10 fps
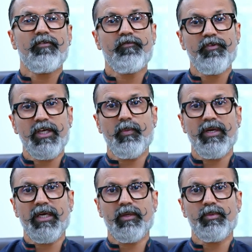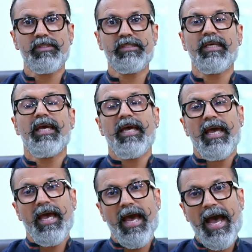frequent intervals,
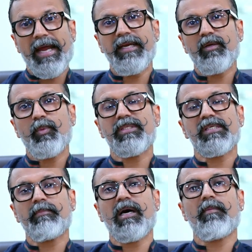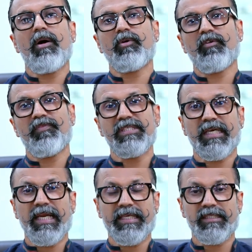added with some amount of
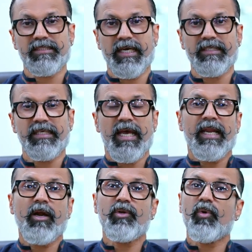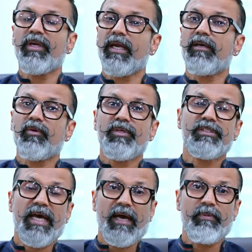physical exercise. Now don't get into
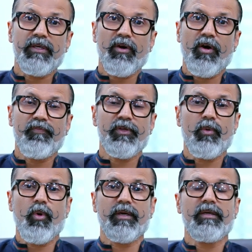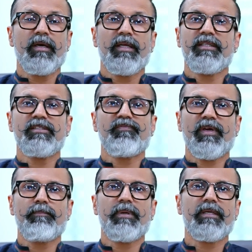this habit of, these
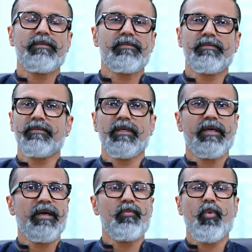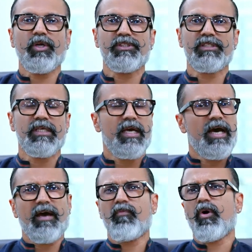Fitbit and watches,
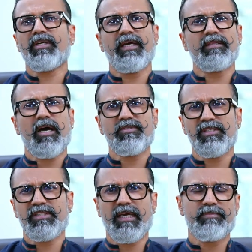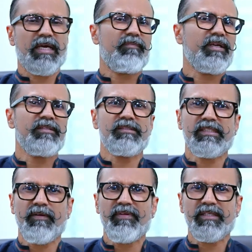I walk 10,000 steps, I have
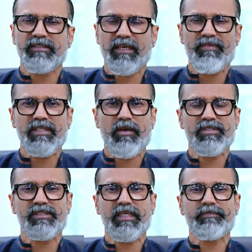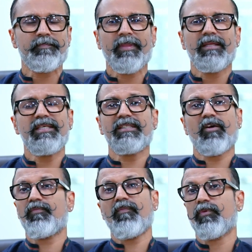7,000 steps. These
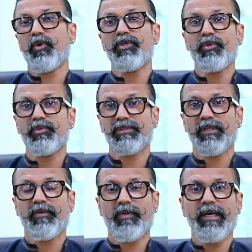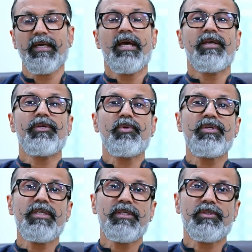are of no use, right? You
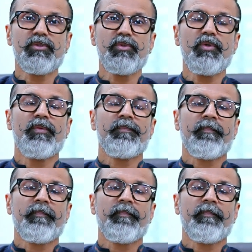need to